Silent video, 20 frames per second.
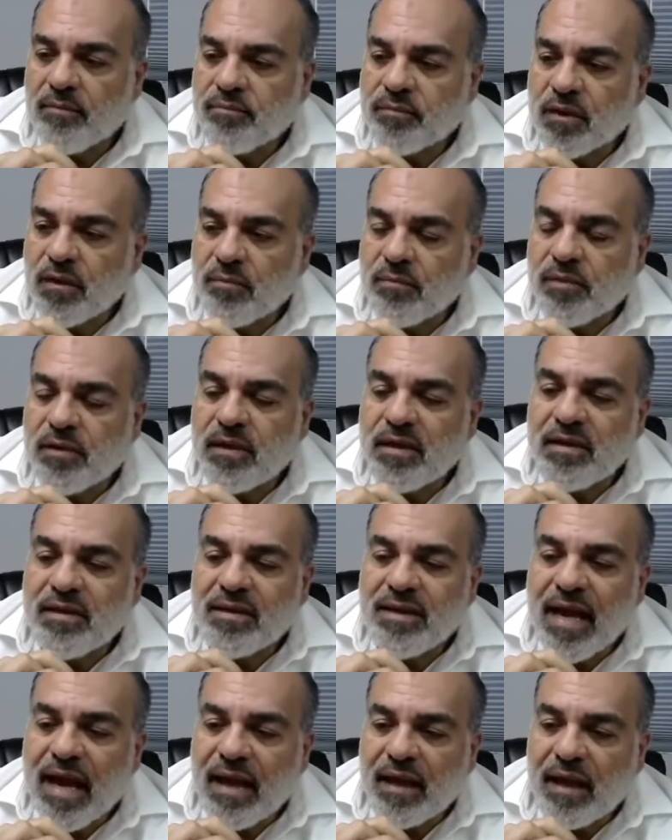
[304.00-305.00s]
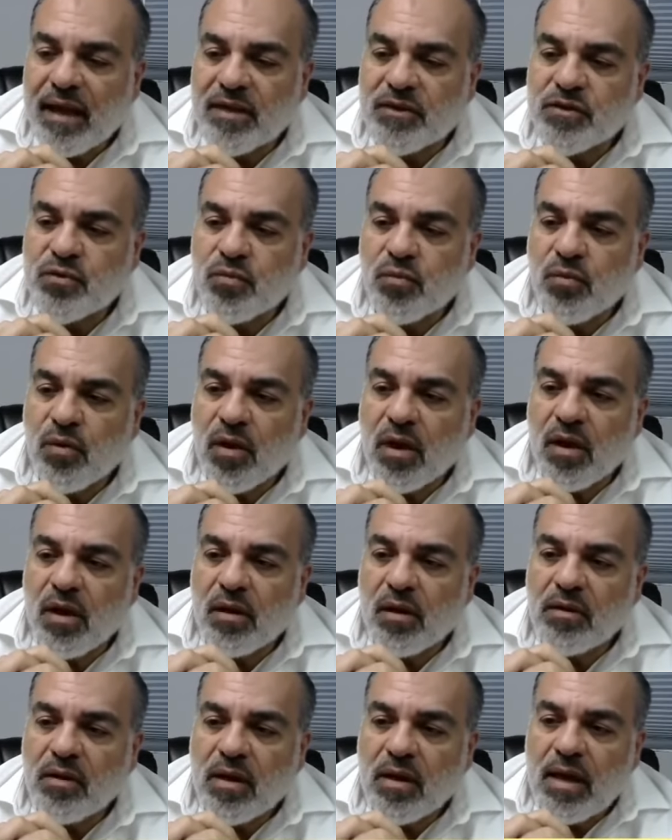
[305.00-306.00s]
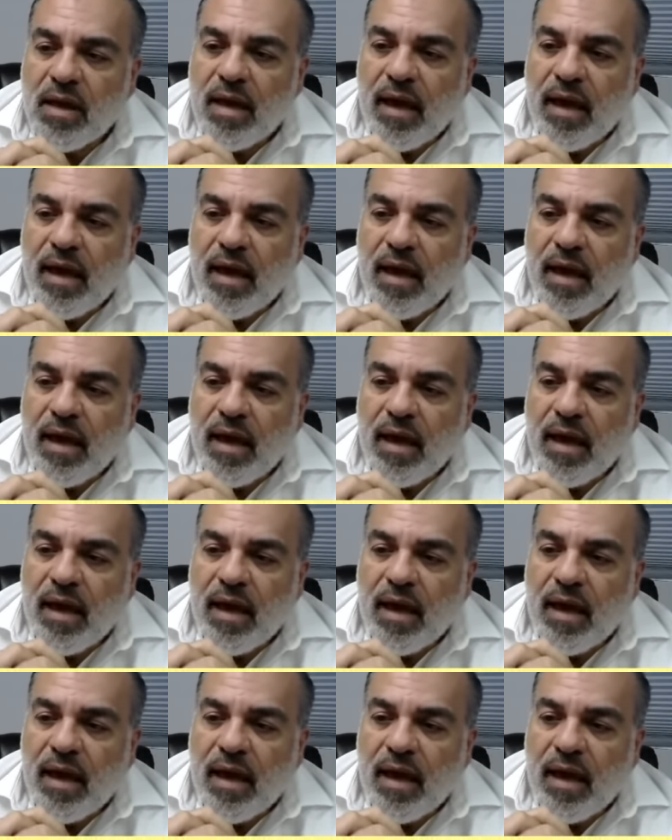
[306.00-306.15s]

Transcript: Completed that as well.